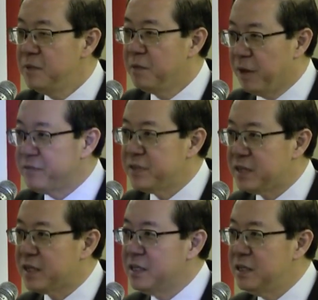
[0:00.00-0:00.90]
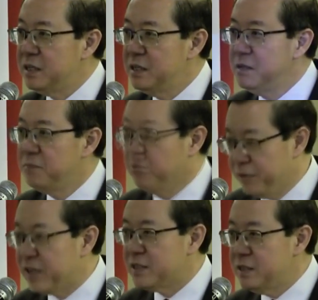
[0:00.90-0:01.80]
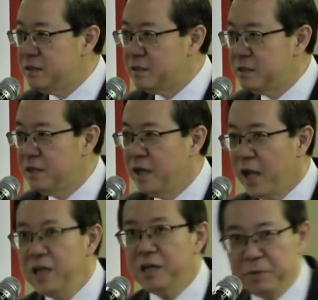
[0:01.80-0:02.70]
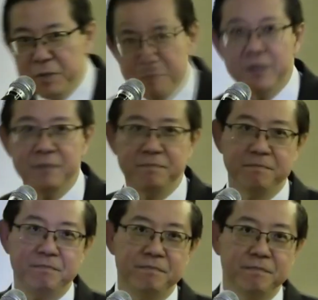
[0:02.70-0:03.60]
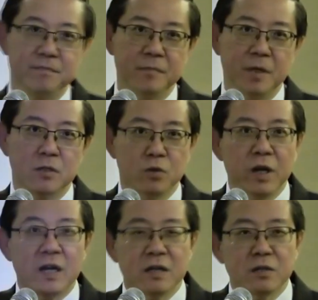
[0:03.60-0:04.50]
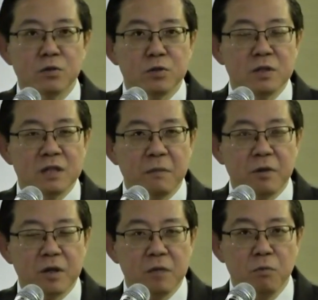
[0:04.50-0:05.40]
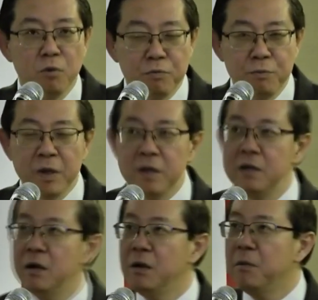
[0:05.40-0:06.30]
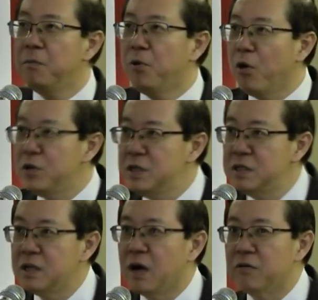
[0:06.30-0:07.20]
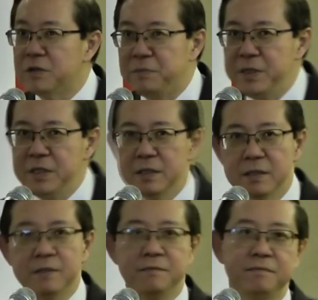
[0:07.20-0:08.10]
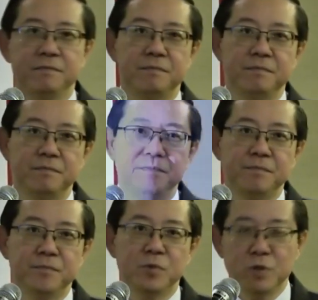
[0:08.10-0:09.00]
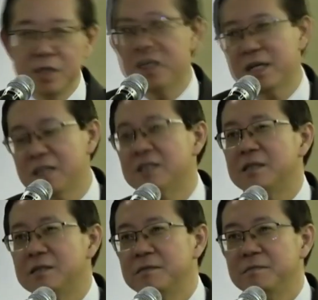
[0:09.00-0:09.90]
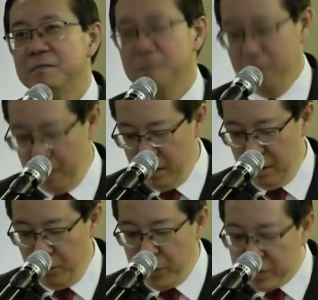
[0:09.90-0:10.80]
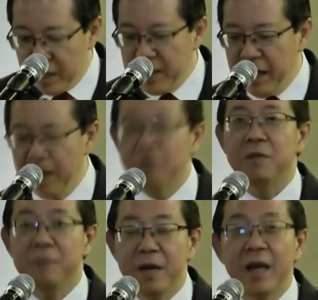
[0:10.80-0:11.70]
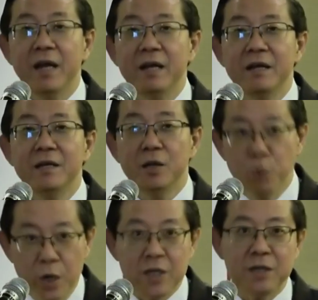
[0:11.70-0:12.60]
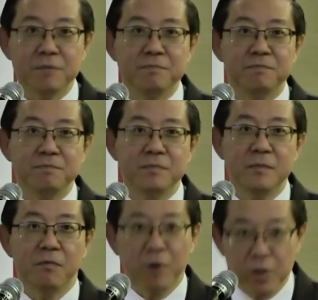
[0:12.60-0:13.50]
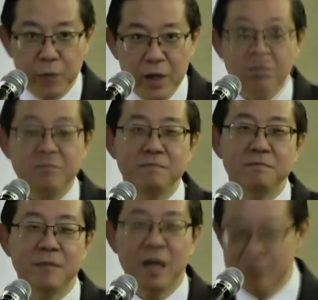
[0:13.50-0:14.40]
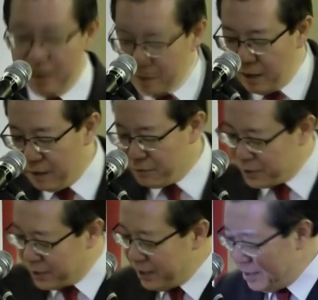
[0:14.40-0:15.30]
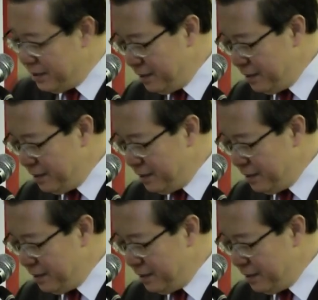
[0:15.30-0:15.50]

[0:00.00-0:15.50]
private sector, professionals, and the people. So that the social democratic movement broadens our appeal to these sectors. We tried that out in Penang. It worked very well. As we said,